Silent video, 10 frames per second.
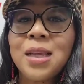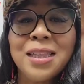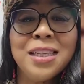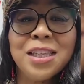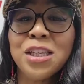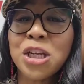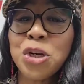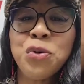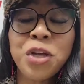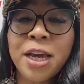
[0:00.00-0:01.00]
This is a
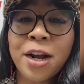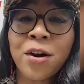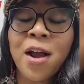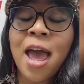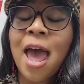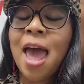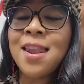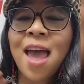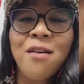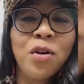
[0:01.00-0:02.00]
new year,
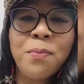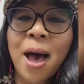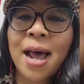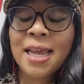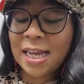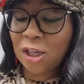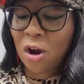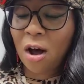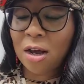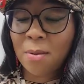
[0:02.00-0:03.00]
and everybody is
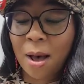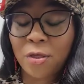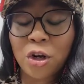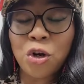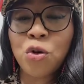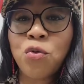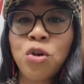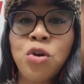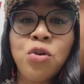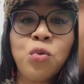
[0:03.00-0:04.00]
talking about the new
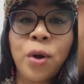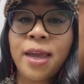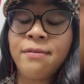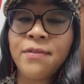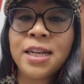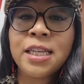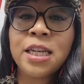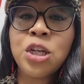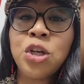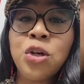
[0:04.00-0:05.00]
you,
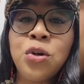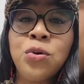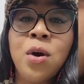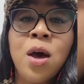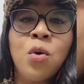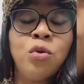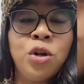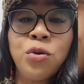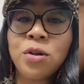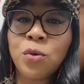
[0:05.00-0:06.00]
reinventing you,
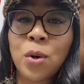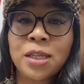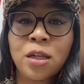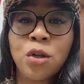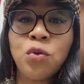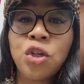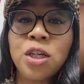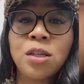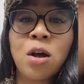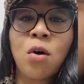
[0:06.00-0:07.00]
New Year's
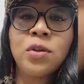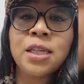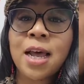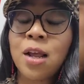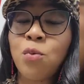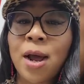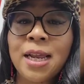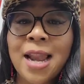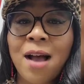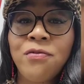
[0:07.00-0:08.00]
resolutions, goal setting,
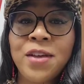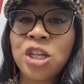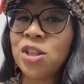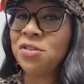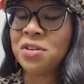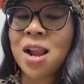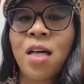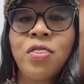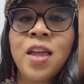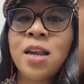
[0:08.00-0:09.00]
writing down vision. There's
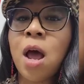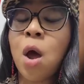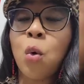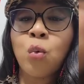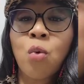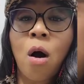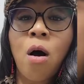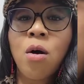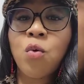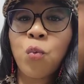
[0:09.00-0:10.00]
nothing
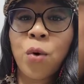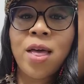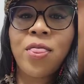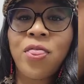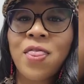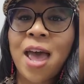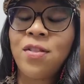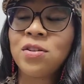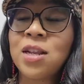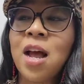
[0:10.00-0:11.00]
wrong with that.
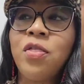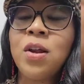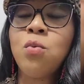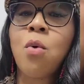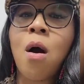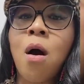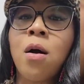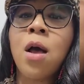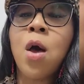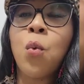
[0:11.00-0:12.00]
There's nothing
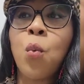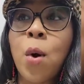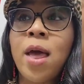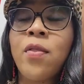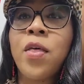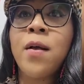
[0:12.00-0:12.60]
wrong with